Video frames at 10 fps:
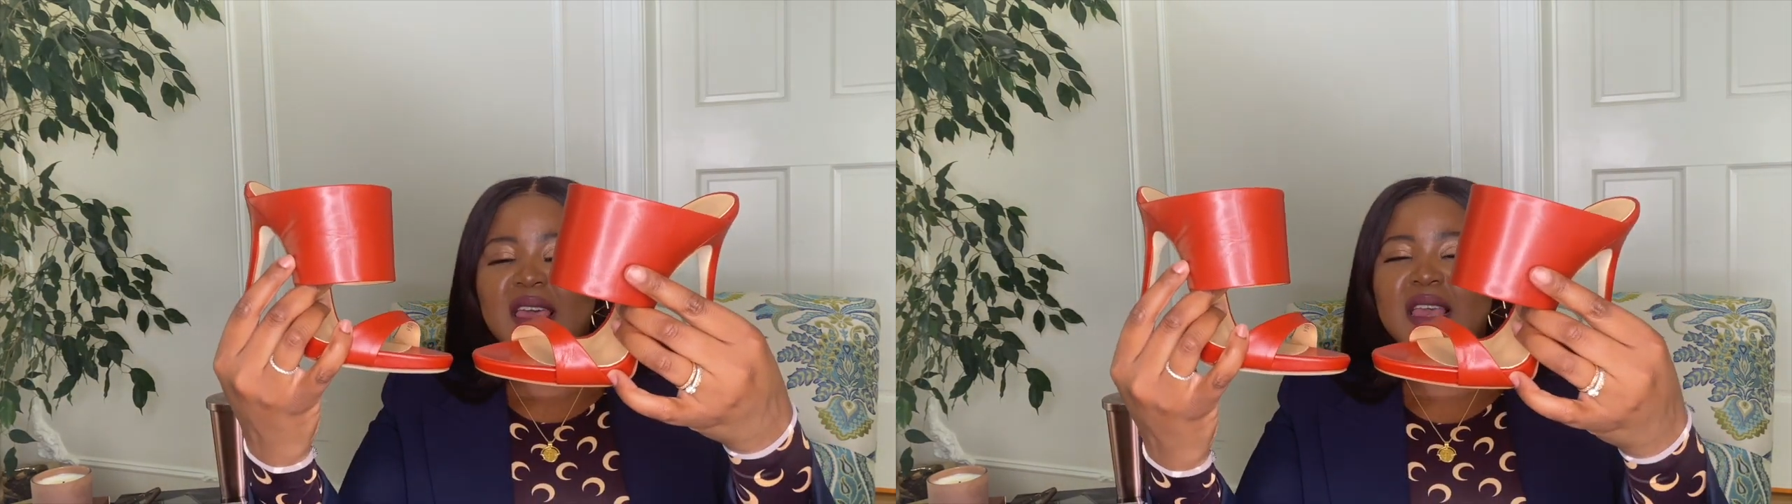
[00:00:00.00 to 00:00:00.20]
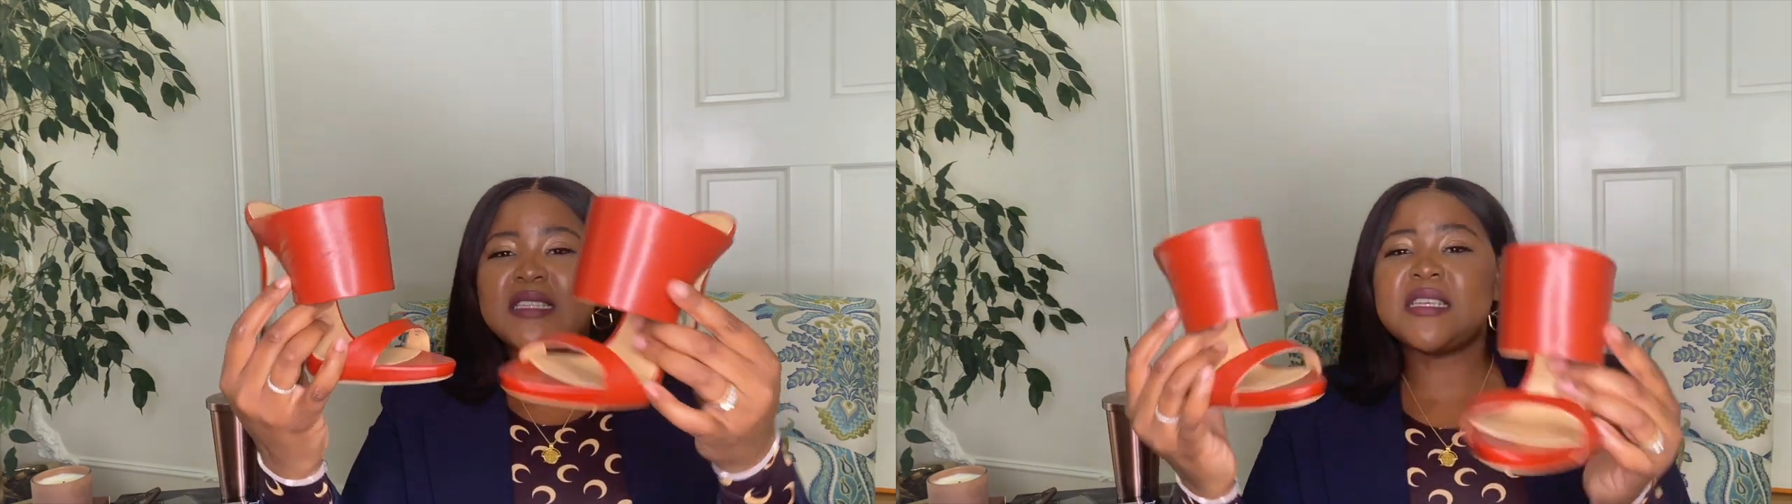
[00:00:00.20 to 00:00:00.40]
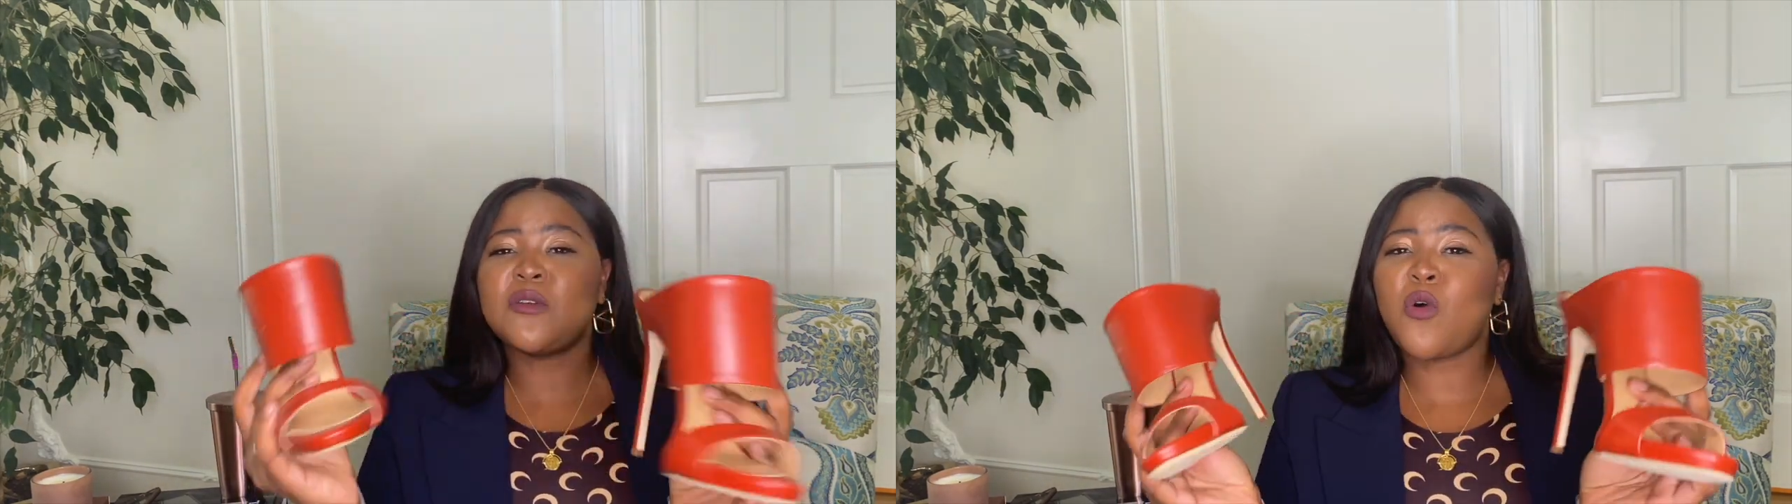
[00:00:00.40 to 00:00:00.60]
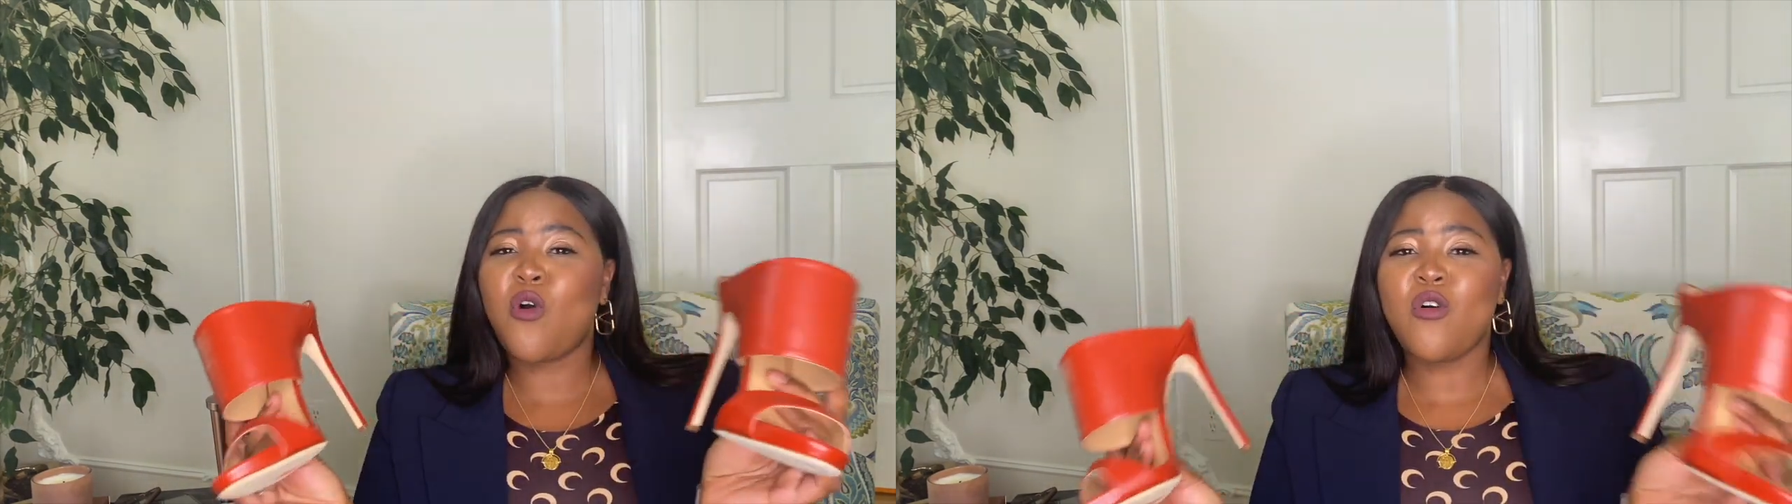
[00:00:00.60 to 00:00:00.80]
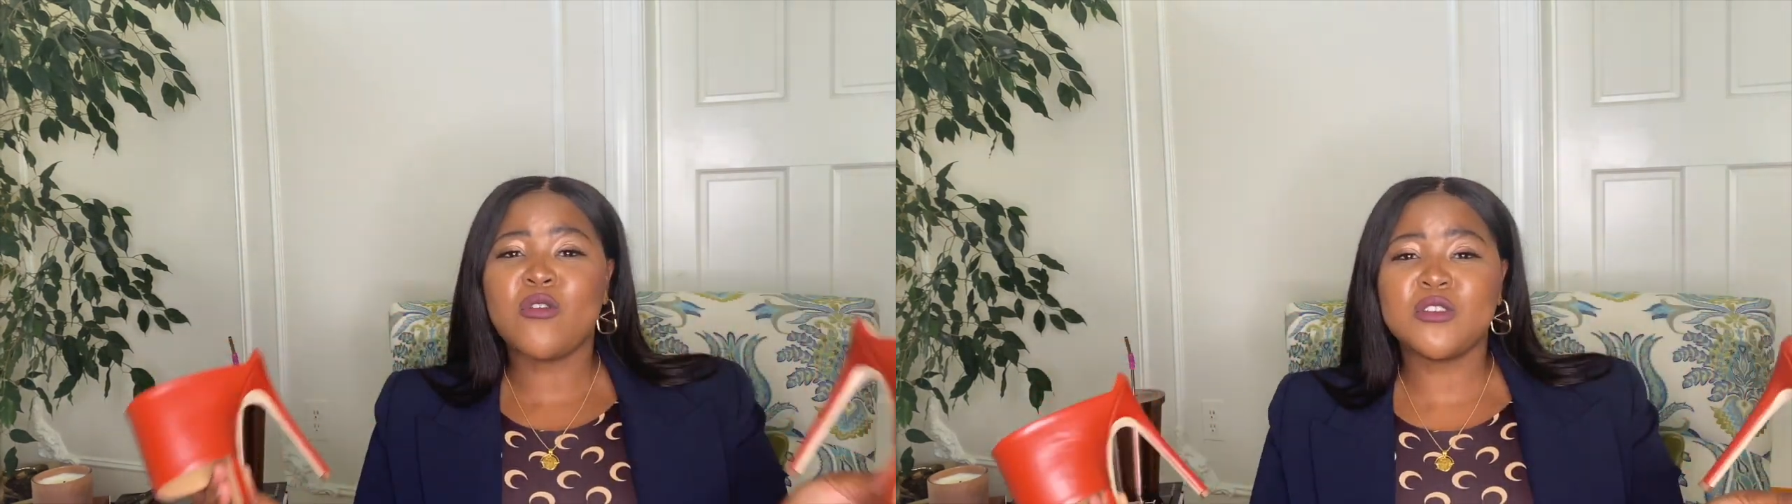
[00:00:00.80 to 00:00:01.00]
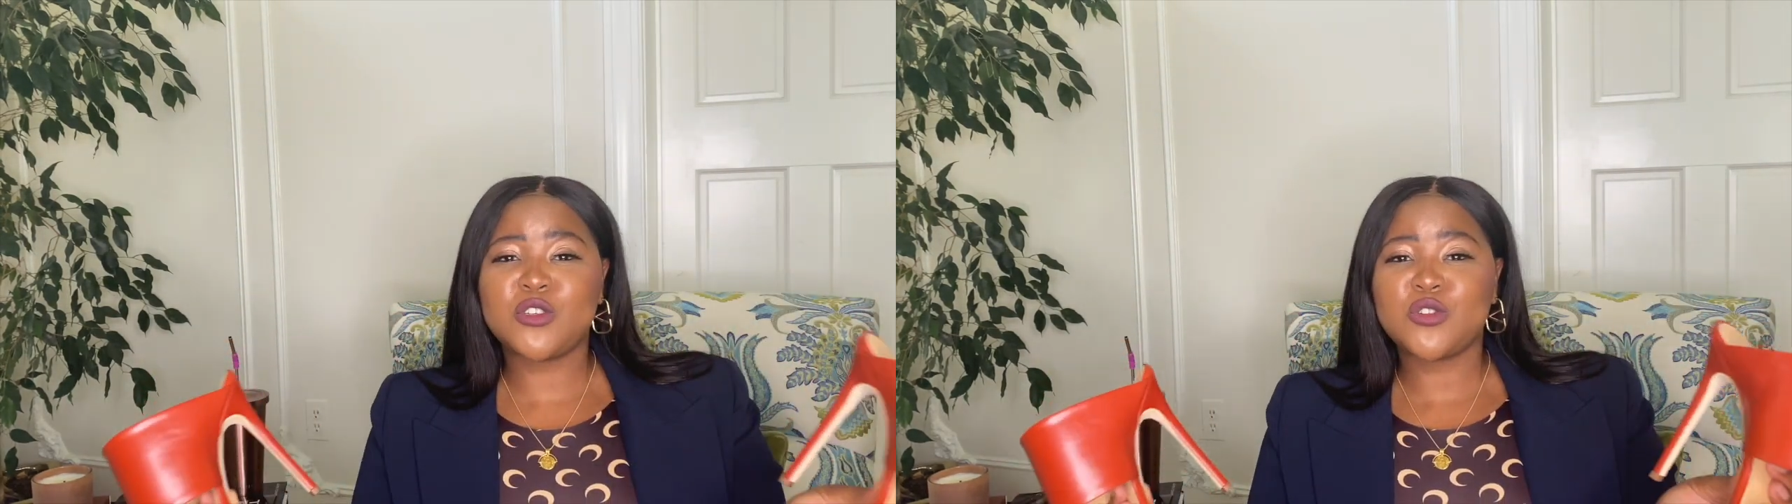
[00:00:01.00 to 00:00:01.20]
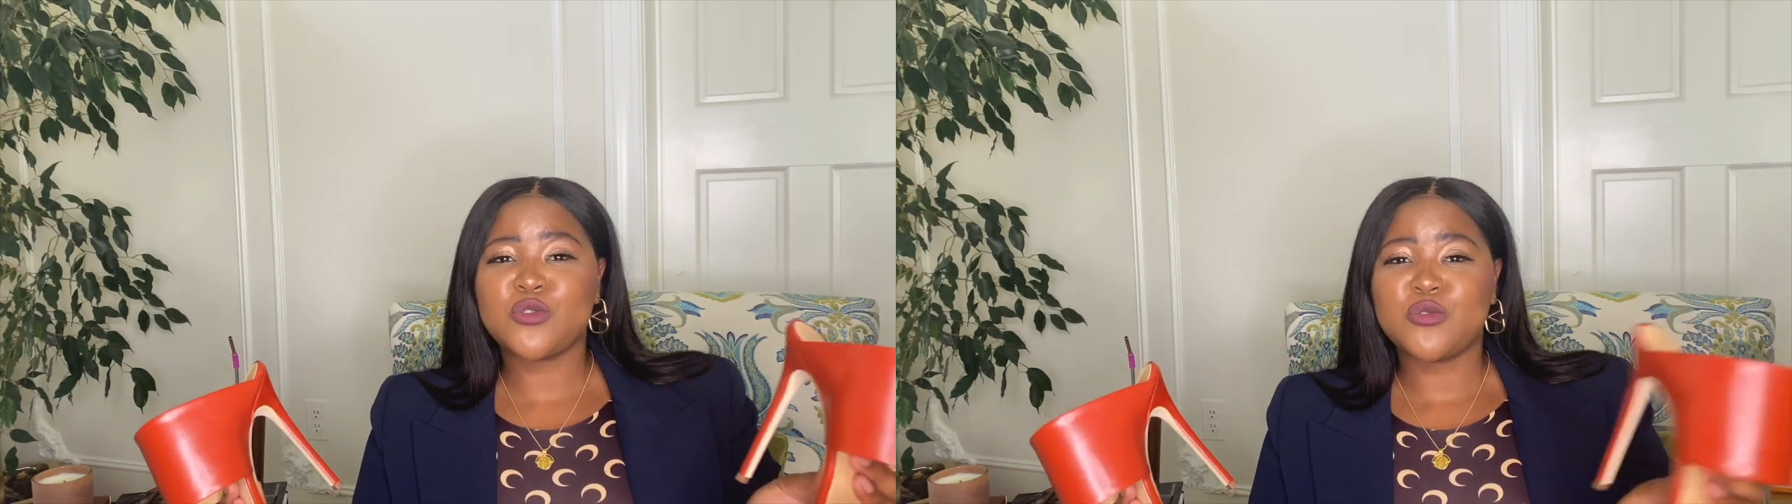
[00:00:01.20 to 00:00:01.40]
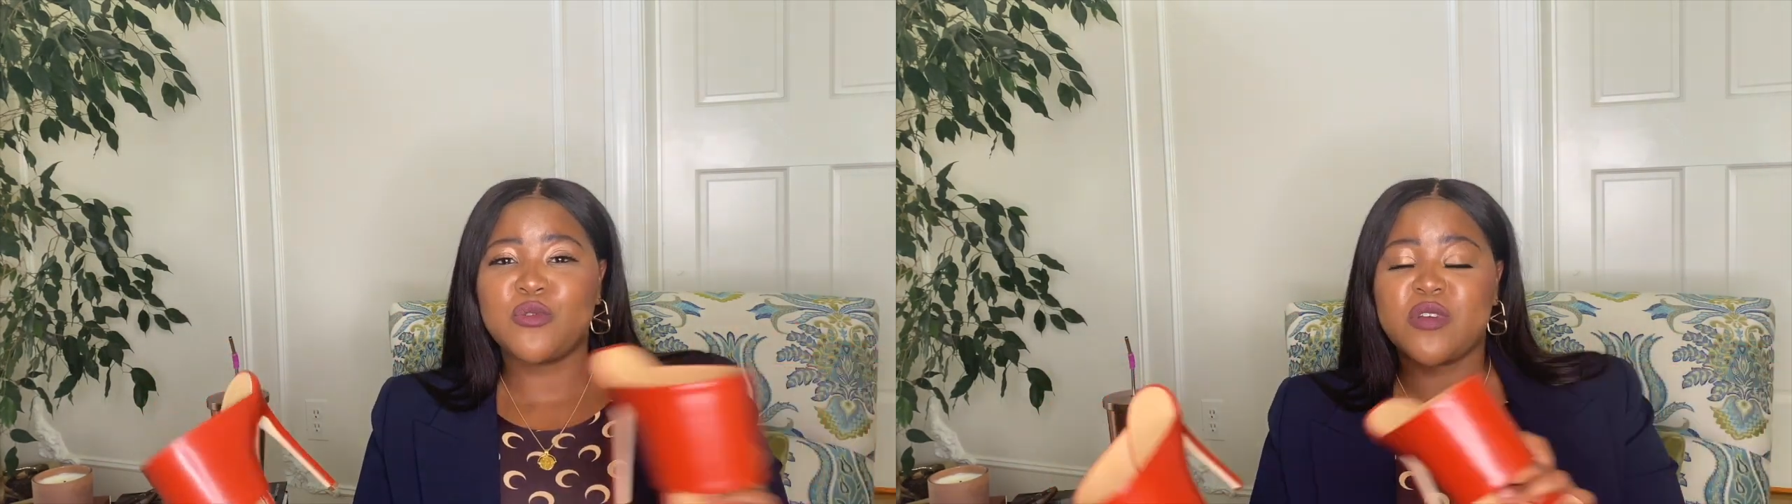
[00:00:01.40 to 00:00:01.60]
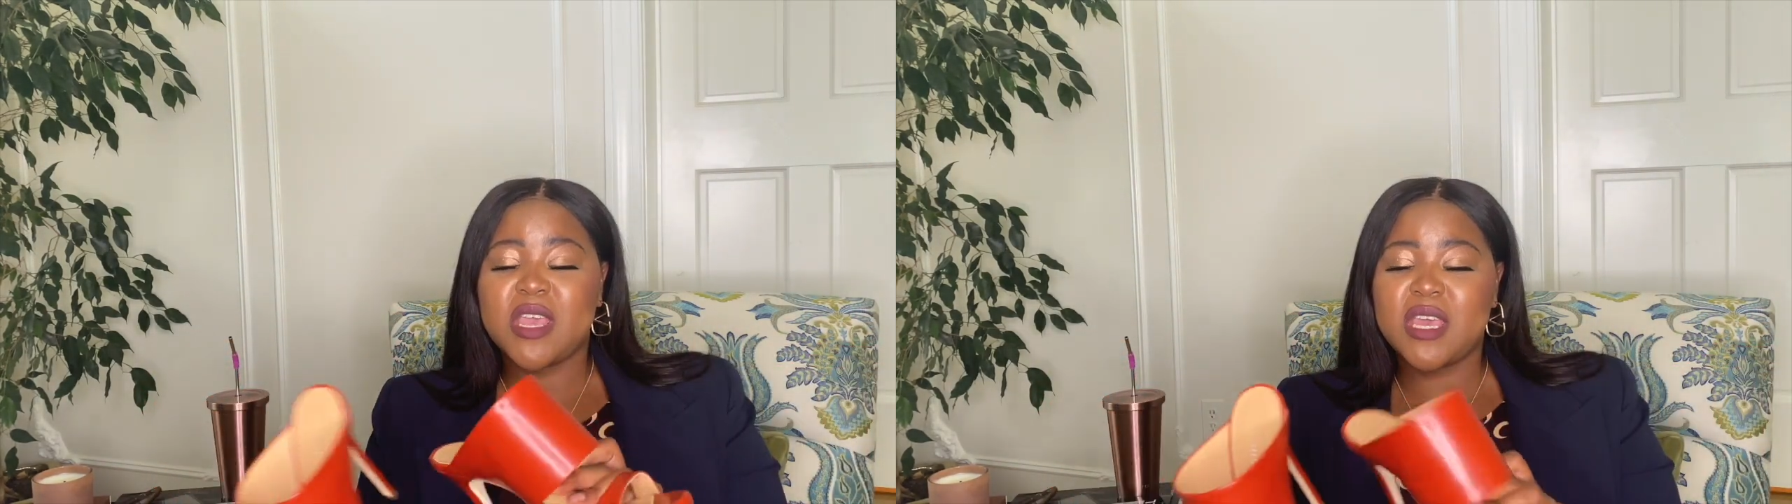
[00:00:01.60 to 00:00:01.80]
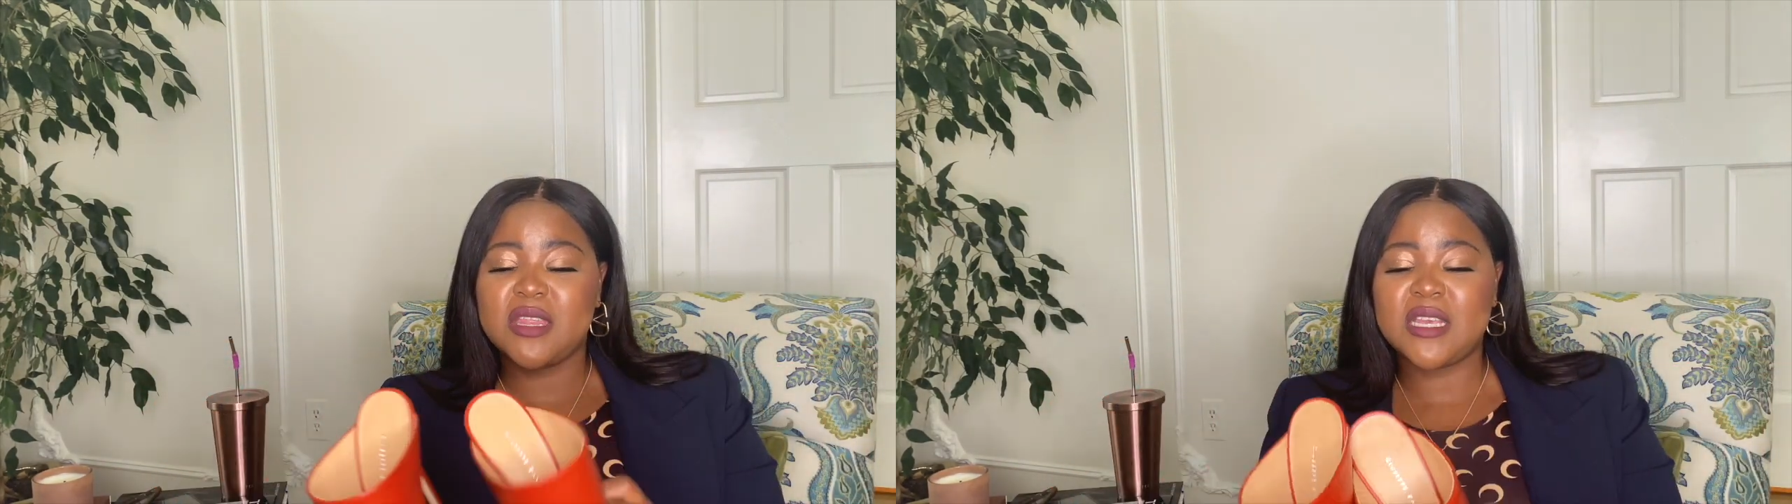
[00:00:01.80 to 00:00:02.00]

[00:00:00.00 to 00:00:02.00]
it's an old shoe, okay?